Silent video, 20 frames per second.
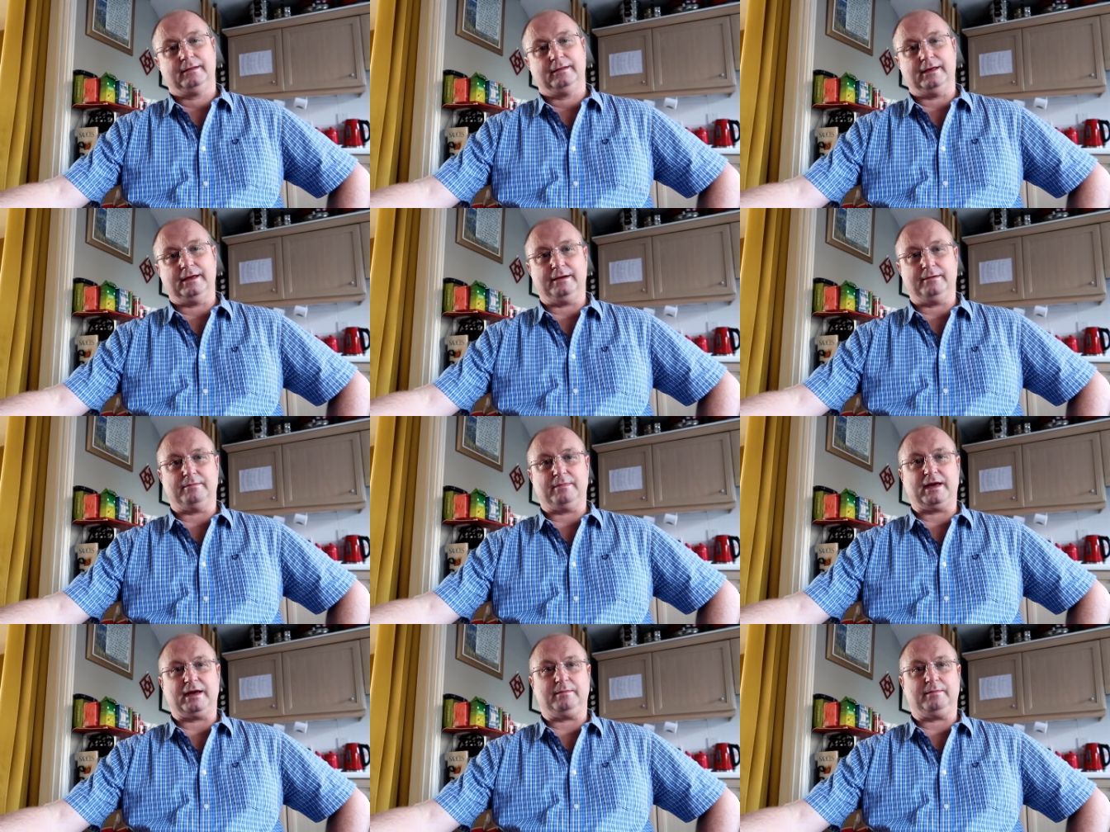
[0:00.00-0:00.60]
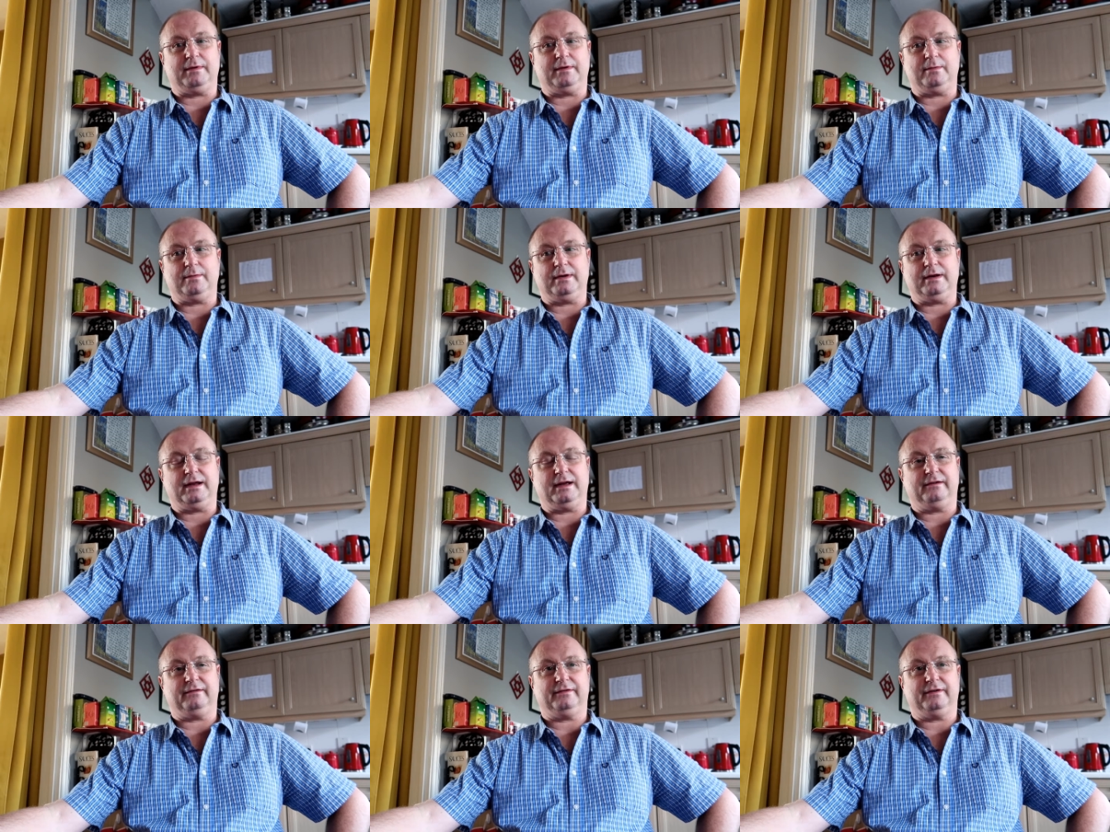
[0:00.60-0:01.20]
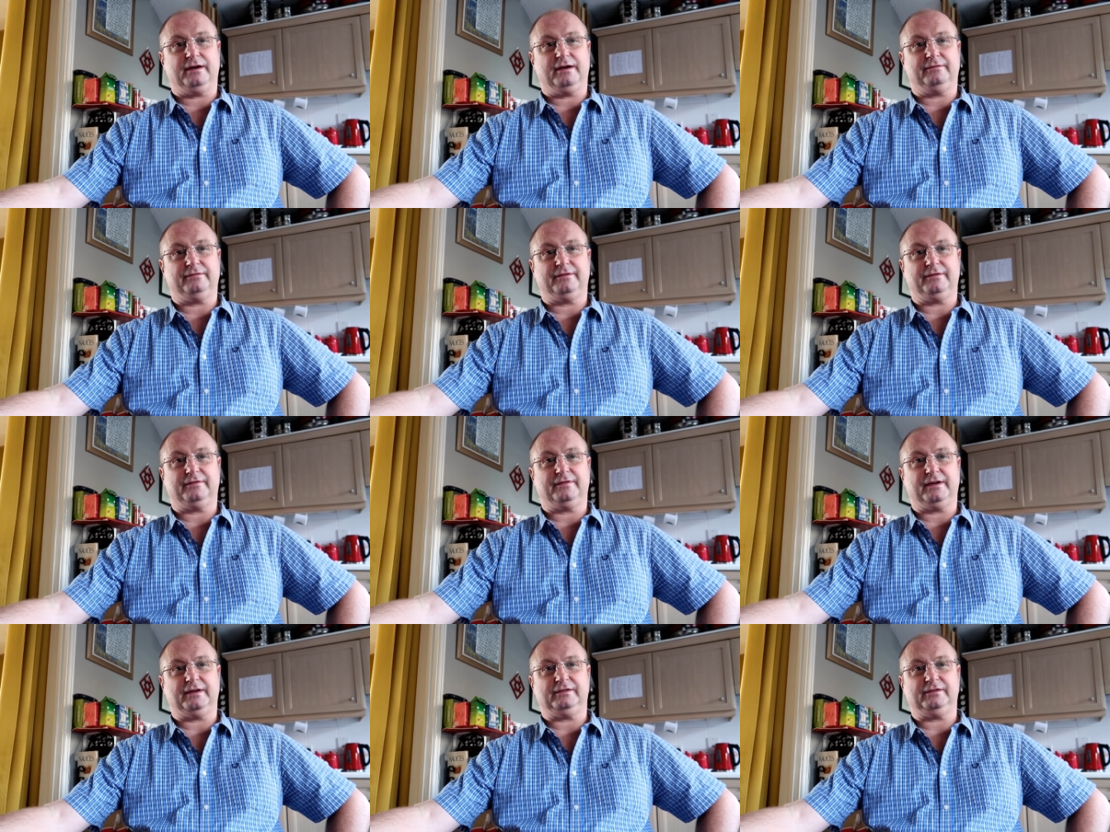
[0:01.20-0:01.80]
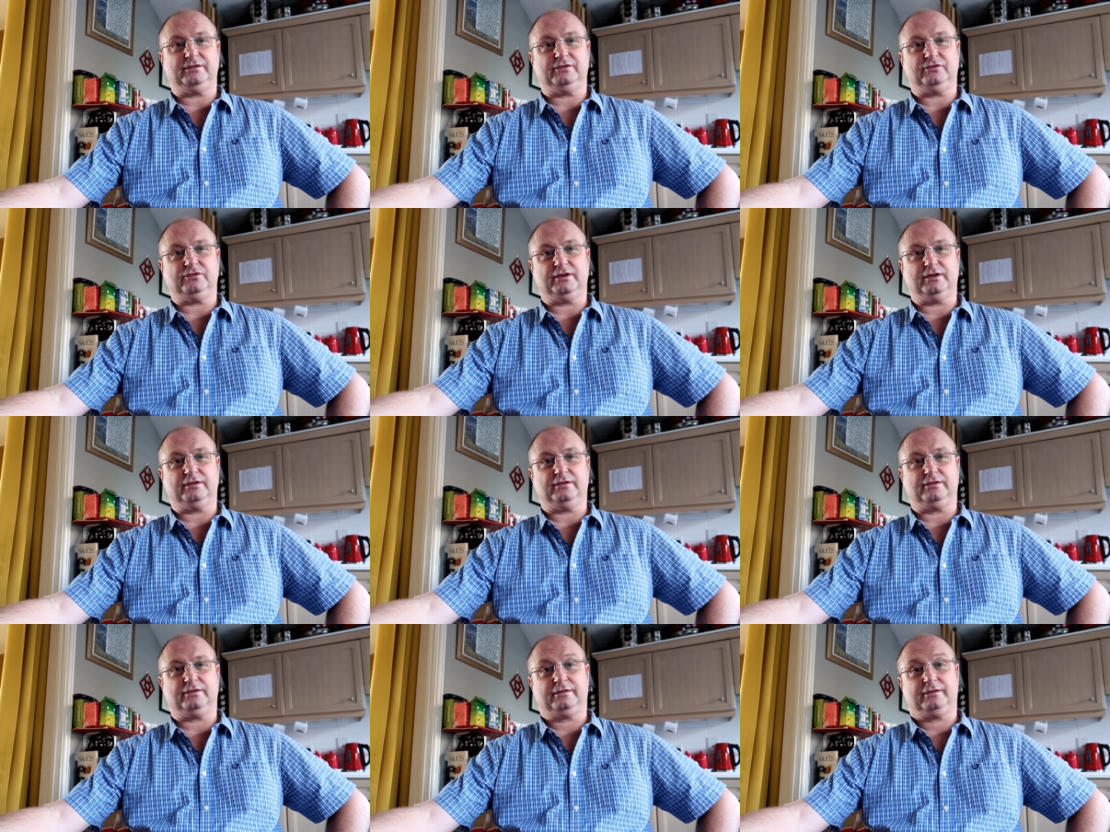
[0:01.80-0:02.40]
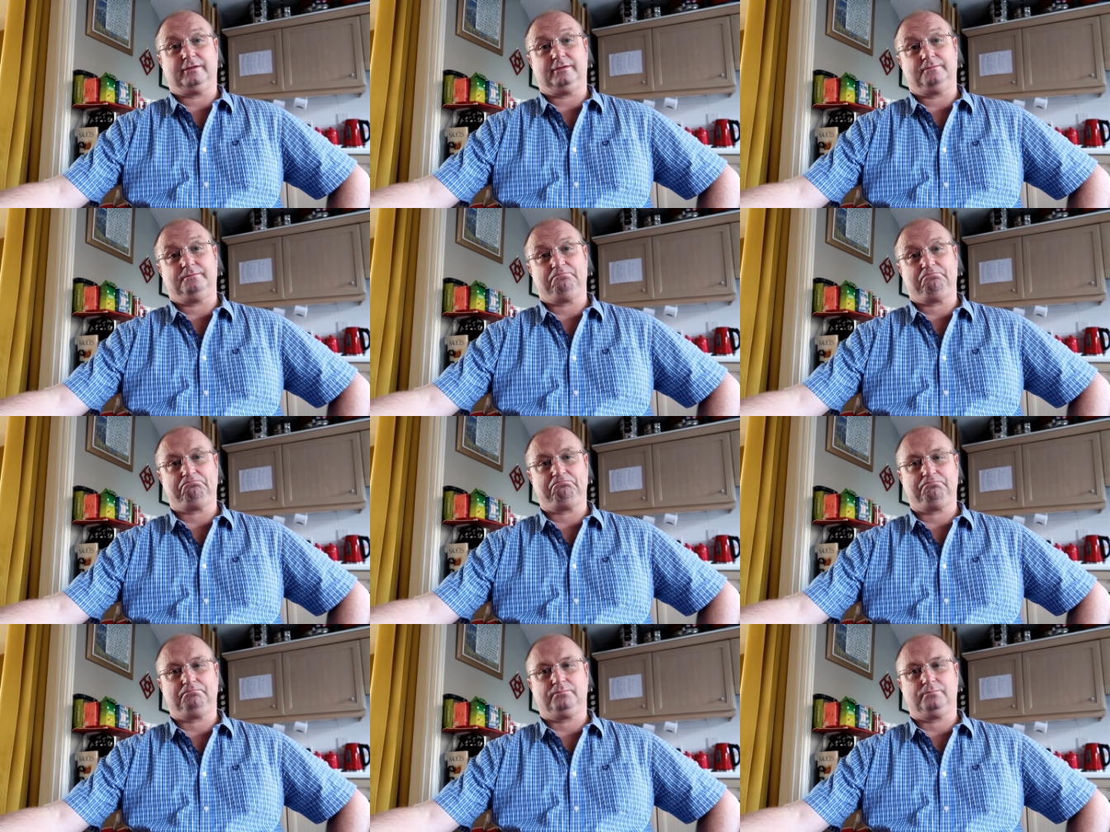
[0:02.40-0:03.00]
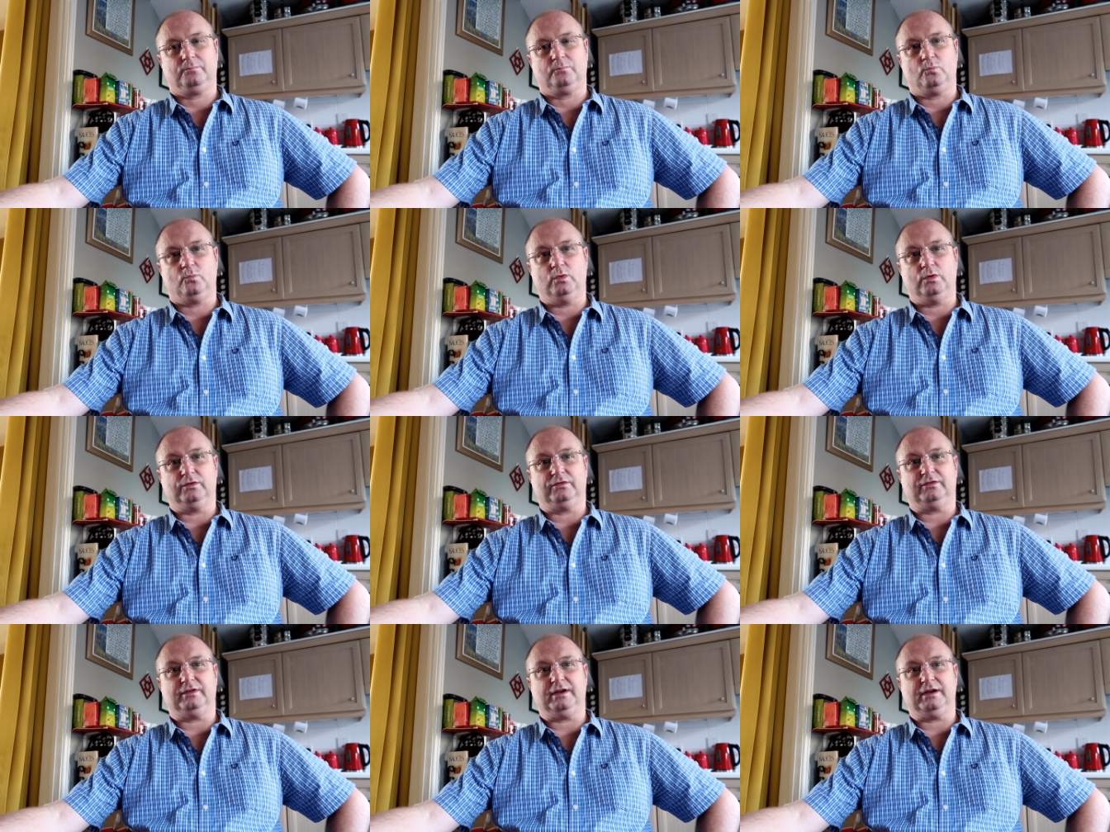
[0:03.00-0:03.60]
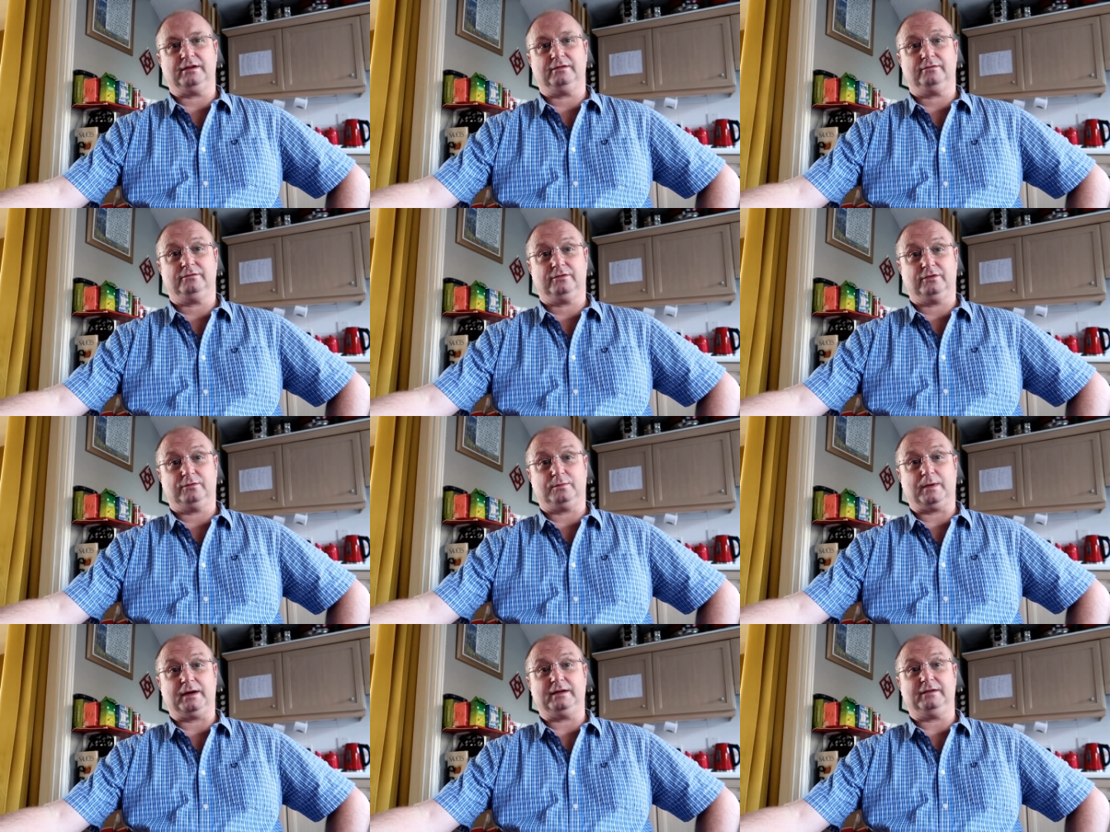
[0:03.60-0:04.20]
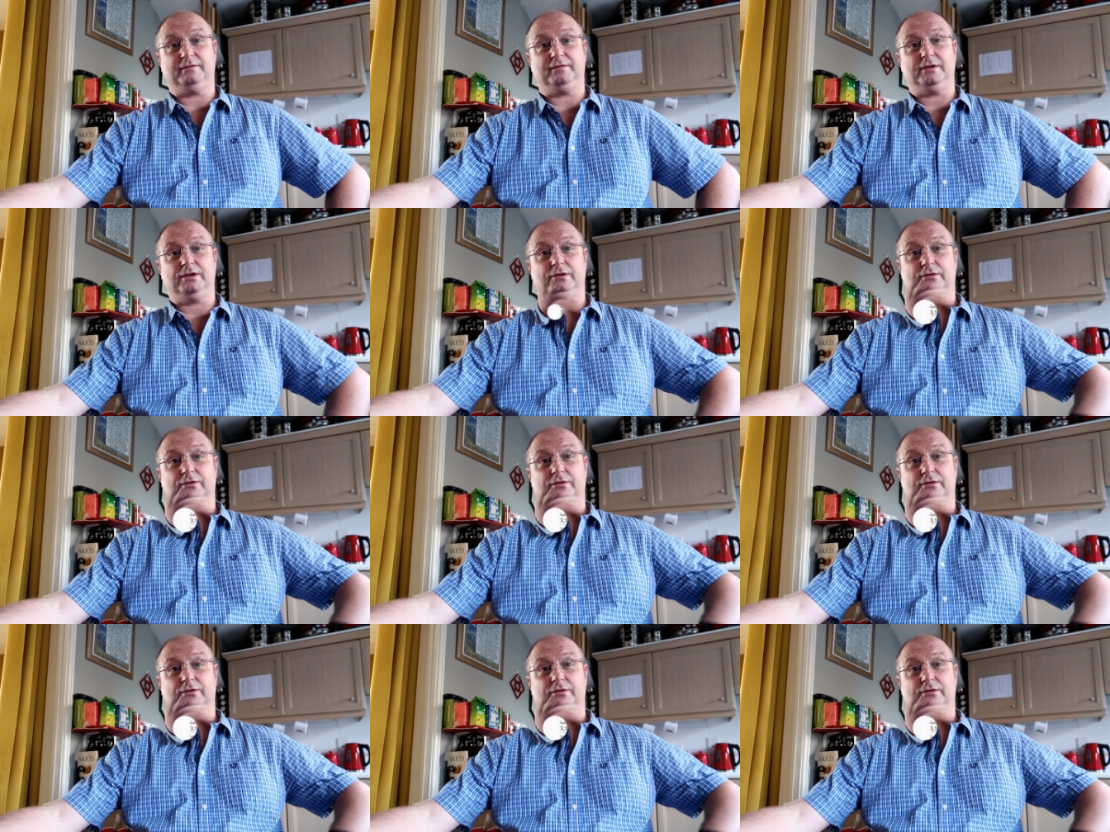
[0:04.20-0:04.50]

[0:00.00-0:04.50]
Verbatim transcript: then maybe we'll have half a fighting chance. We'll see. Just waiting for